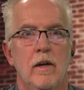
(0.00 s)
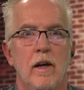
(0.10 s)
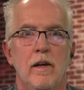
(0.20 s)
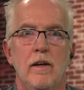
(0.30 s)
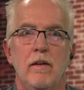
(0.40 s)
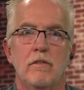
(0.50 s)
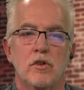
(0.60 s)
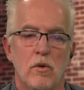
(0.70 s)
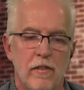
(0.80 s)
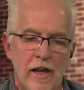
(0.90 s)
And
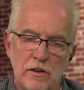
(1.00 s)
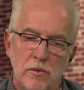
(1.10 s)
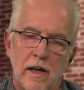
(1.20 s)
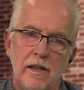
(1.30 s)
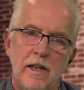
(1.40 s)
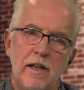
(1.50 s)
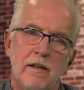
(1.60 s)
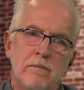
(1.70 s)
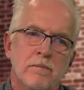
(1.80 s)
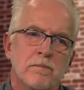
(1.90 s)
so that's what I
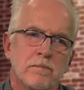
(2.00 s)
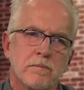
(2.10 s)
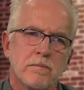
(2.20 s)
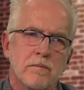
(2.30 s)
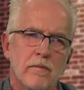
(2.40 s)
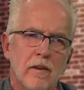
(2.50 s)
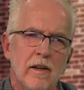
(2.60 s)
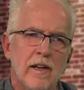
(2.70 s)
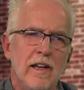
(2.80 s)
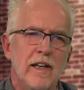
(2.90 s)
did.
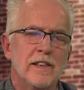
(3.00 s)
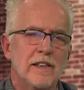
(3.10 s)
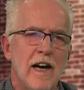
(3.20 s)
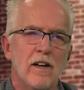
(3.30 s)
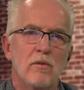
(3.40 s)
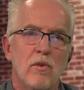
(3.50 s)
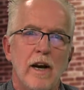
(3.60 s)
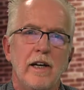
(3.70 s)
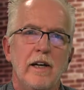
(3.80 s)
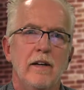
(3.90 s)
And I started
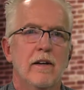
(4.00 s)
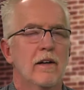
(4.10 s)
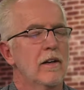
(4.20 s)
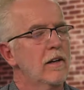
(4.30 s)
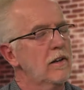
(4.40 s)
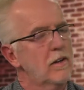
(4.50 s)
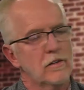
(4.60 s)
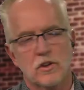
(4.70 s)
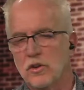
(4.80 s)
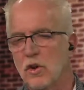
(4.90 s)
writing
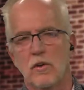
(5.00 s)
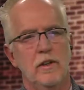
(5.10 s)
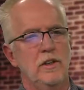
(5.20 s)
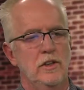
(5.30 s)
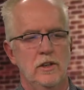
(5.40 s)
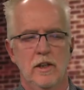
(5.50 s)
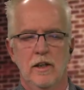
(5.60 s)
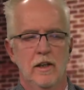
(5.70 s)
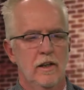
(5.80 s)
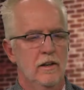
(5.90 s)
stories
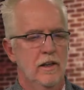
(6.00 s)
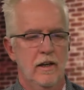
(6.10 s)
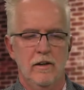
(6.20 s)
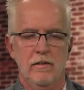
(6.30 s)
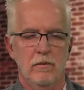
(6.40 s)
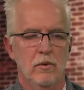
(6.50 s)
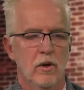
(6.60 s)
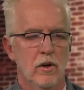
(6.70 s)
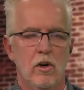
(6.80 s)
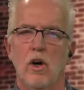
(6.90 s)
that
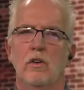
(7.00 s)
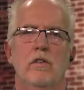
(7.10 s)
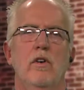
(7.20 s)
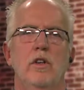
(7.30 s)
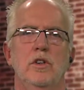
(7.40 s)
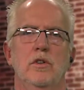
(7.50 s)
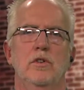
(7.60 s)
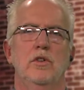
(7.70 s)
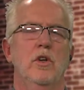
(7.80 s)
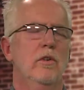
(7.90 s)
were controversial,
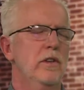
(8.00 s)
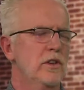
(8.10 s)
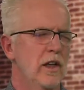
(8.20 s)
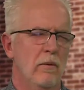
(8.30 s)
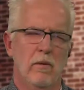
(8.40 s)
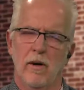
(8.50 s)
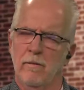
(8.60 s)
stories that